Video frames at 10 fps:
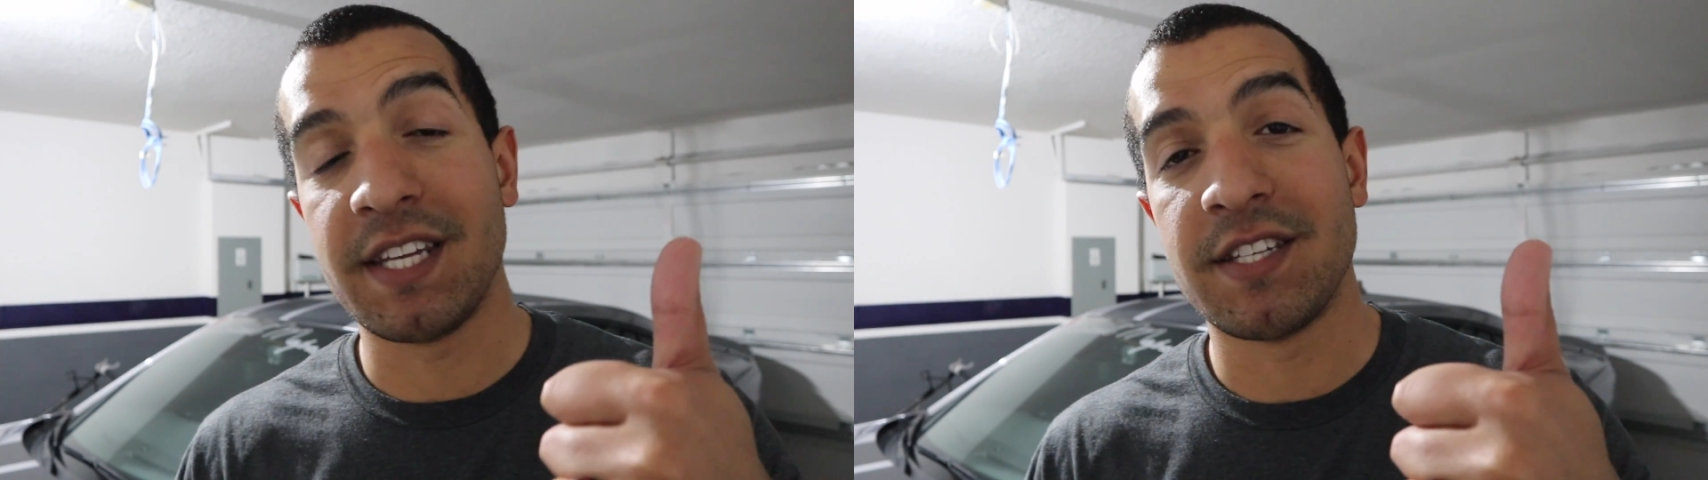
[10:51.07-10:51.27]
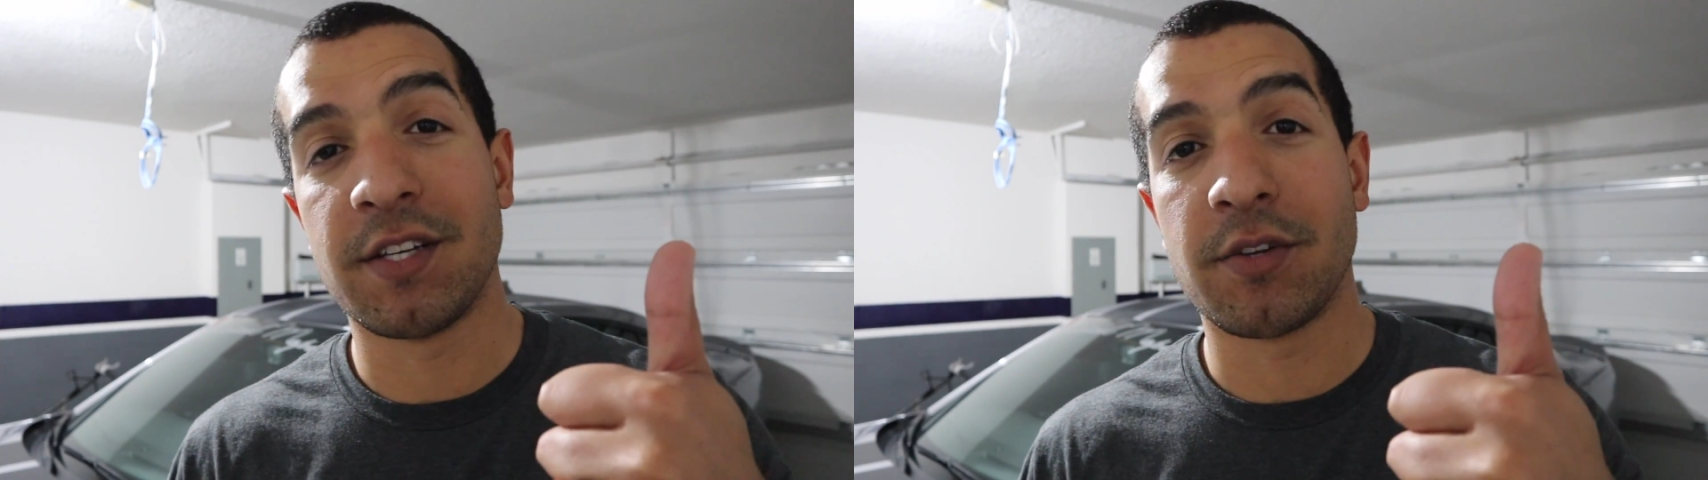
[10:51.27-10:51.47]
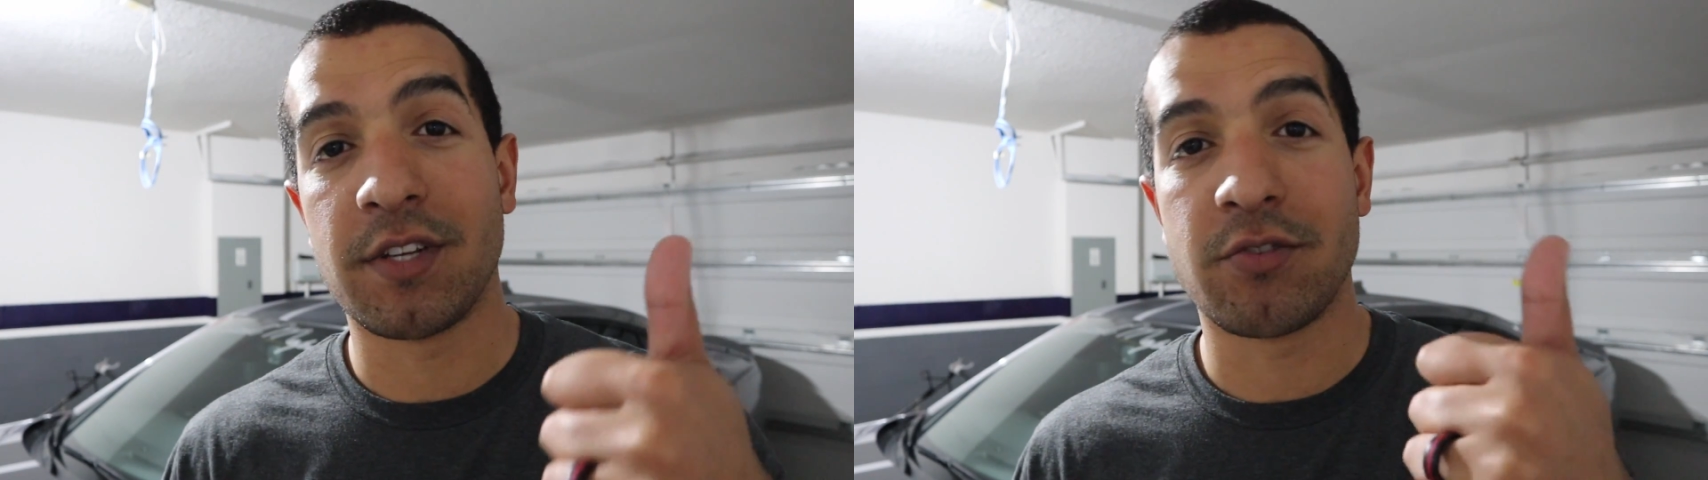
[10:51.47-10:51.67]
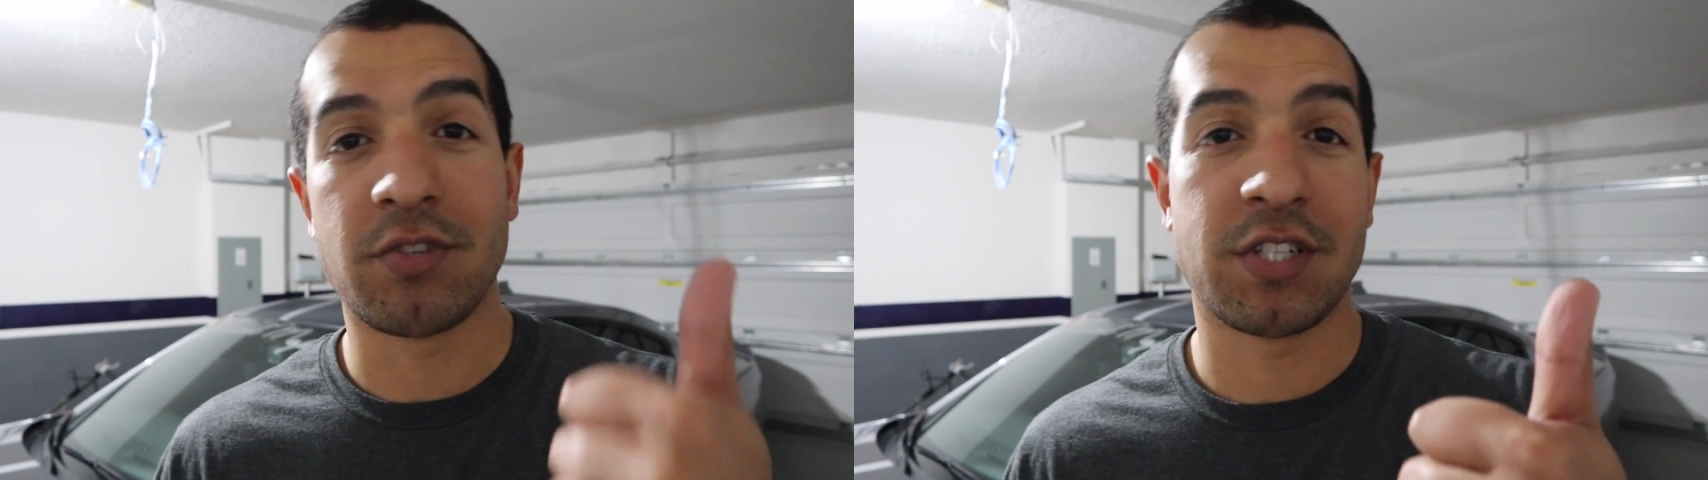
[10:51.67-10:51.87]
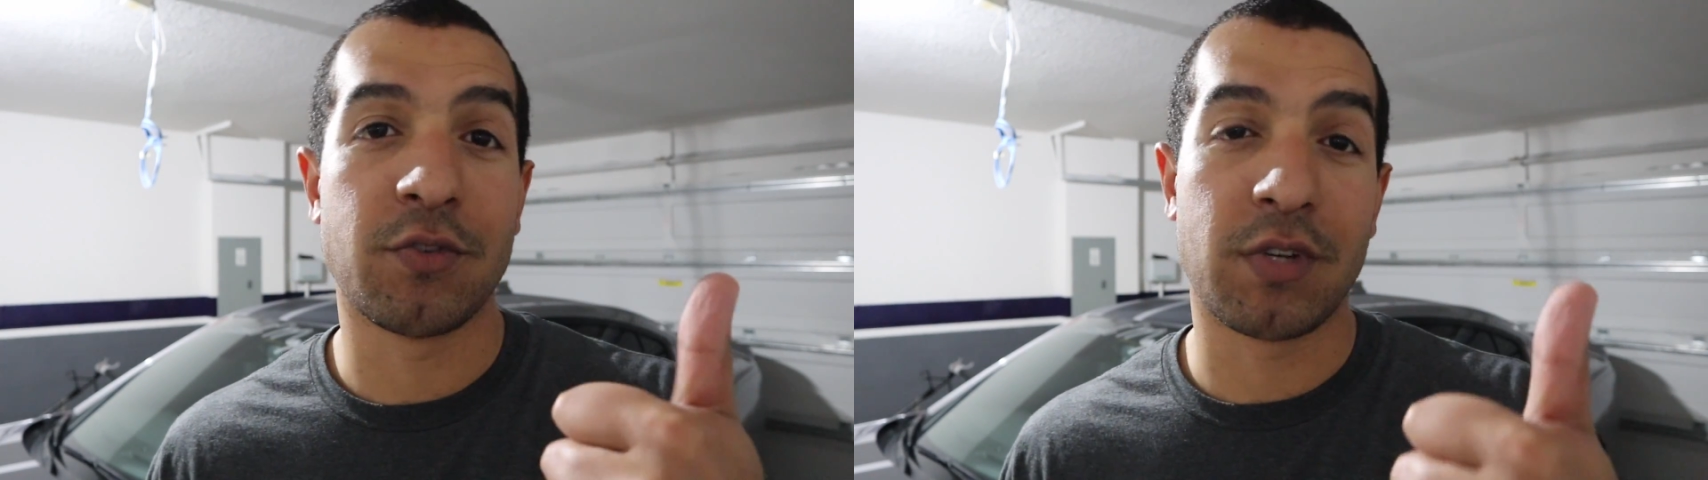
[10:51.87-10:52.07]
easier than
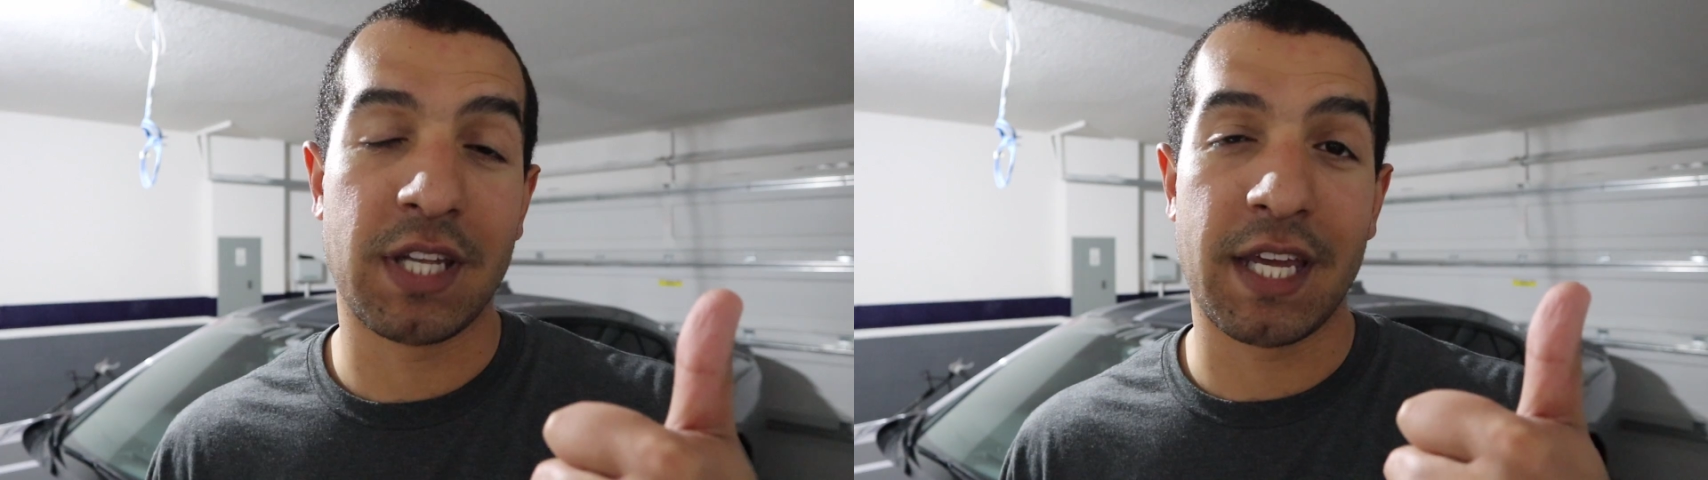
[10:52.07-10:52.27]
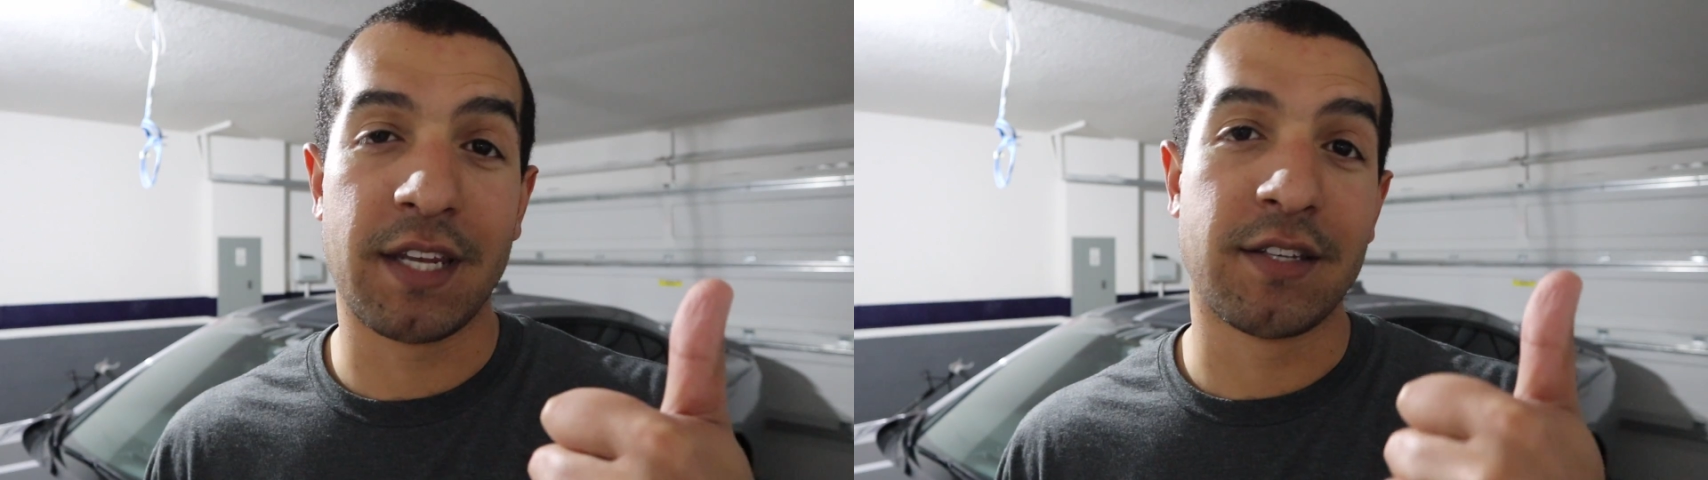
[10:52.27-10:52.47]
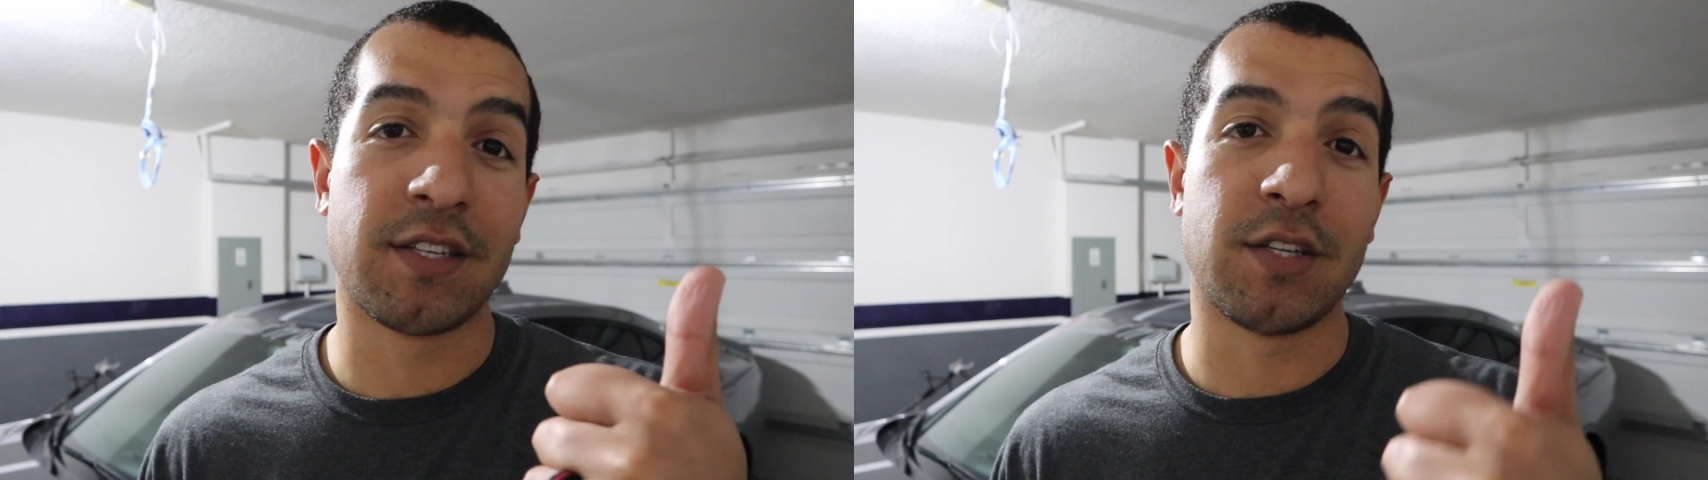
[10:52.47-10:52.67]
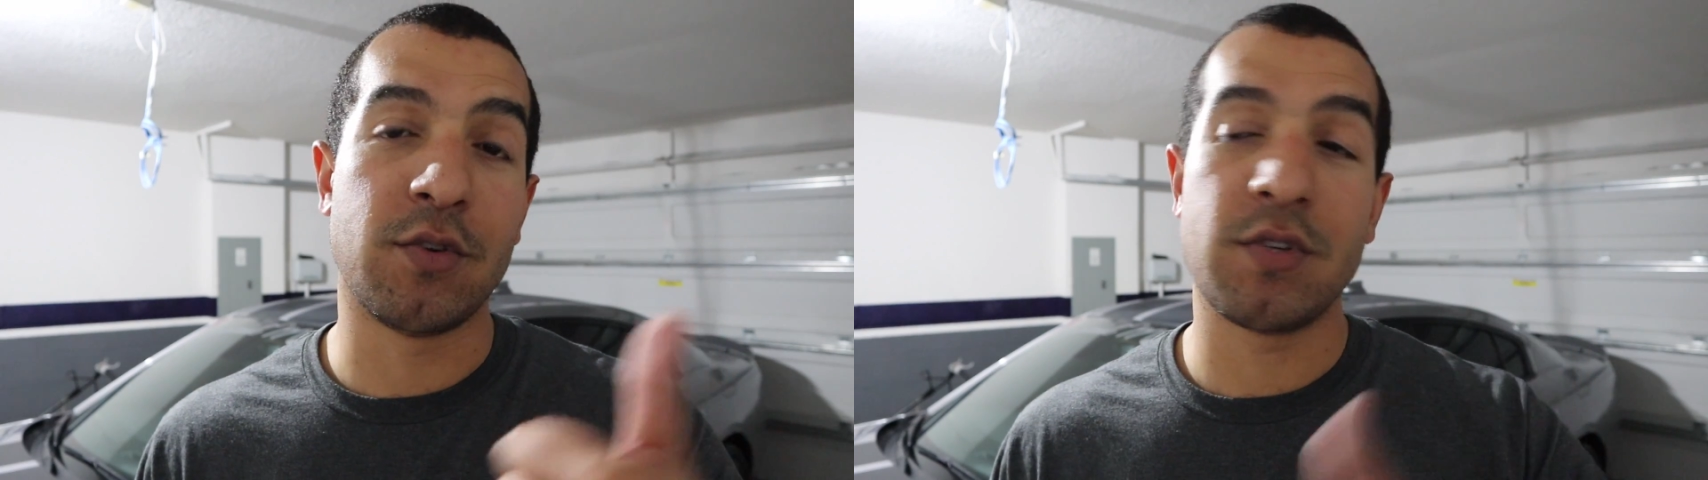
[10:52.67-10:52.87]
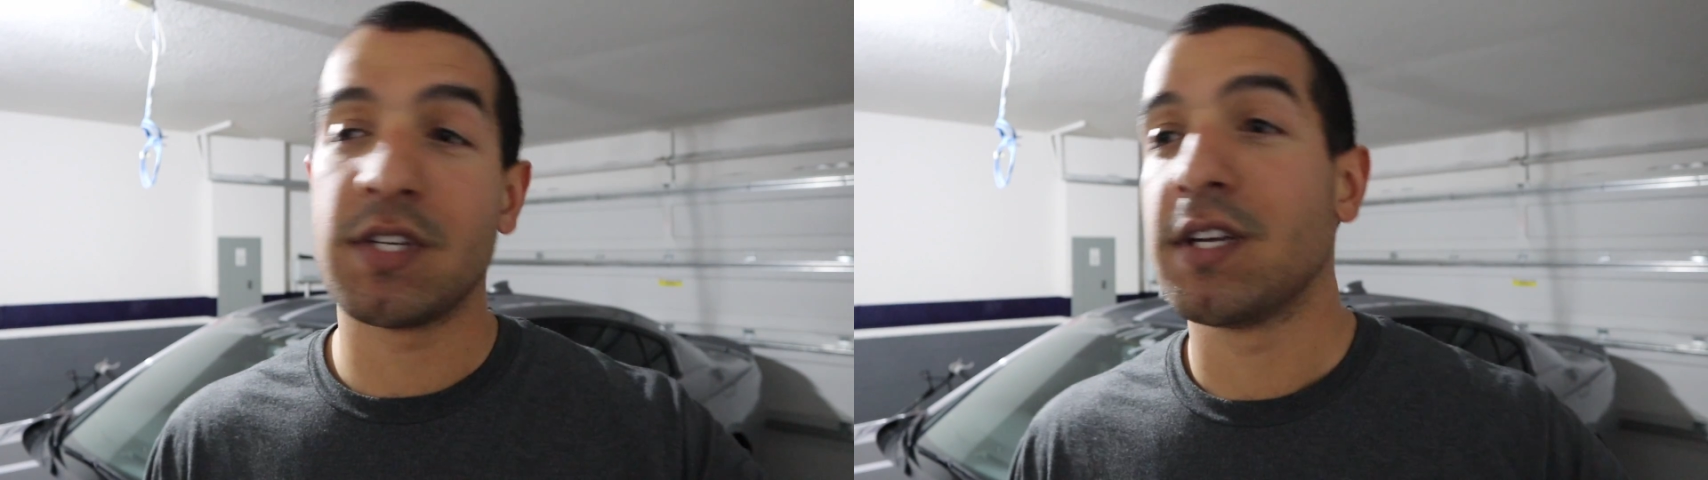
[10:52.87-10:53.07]
traditional clay to
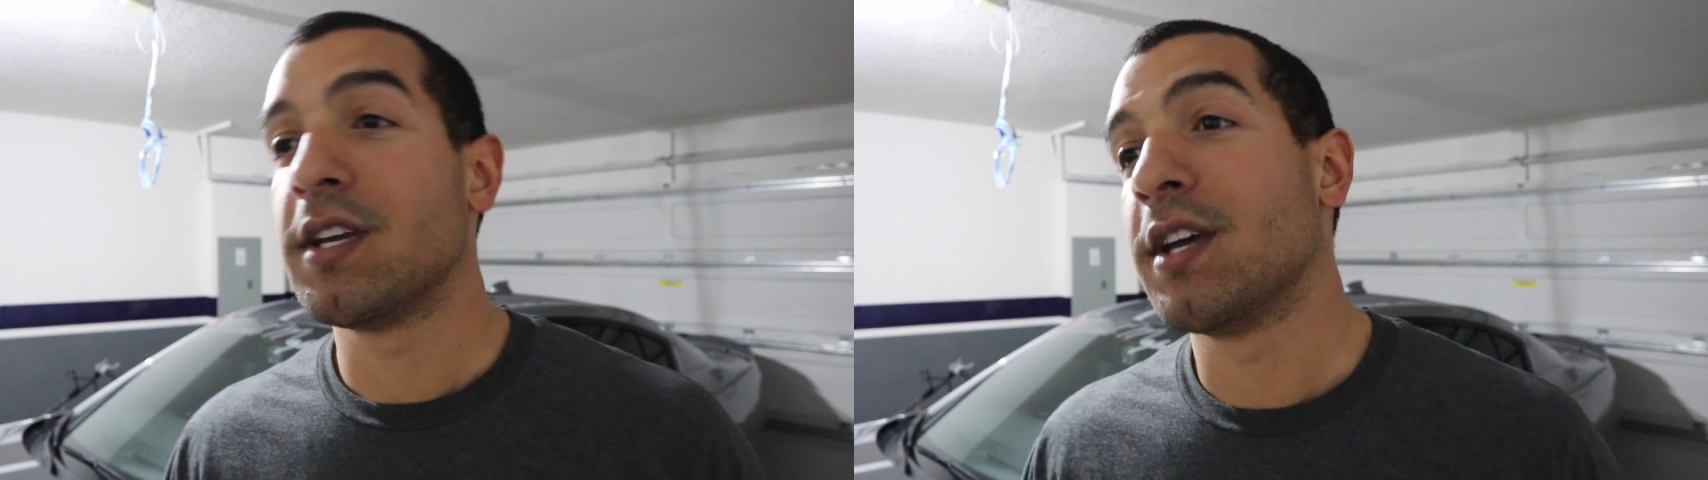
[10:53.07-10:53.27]
use.